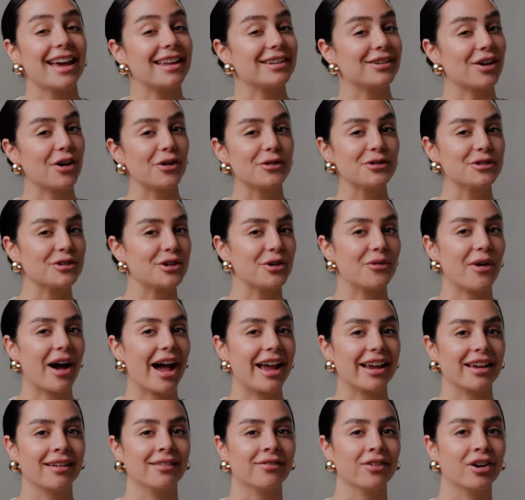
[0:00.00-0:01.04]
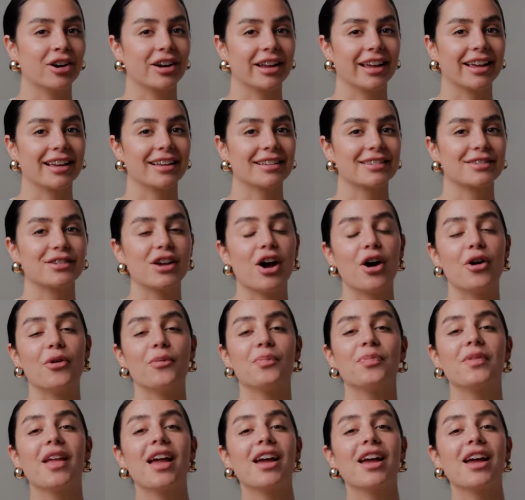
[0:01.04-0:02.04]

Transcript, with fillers: and also high converting. So